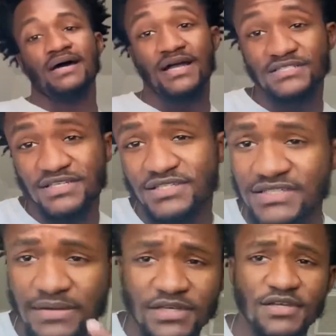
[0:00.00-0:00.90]
IG and
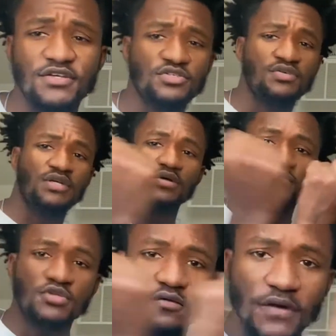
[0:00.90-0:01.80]
Snapchat and intro and
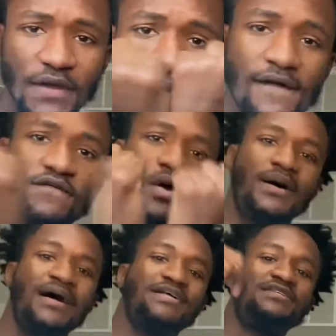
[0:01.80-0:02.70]
outro. Follow
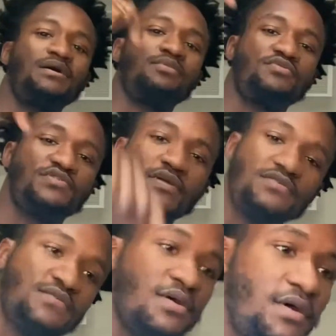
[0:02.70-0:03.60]
my IG down below in the
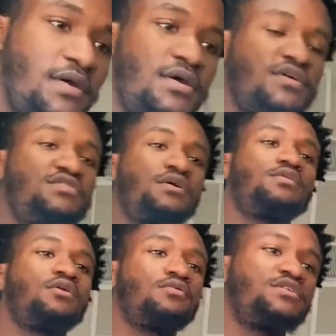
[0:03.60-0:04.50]
description is there
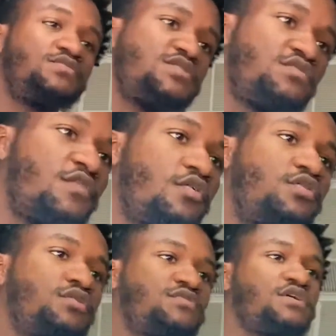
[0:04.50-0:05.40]
along this original video, you
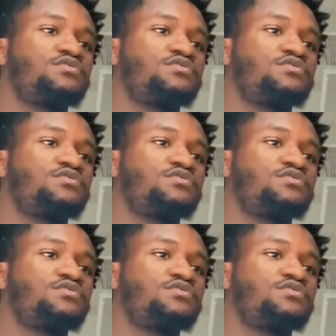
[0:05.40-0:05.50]
know what I'm saying?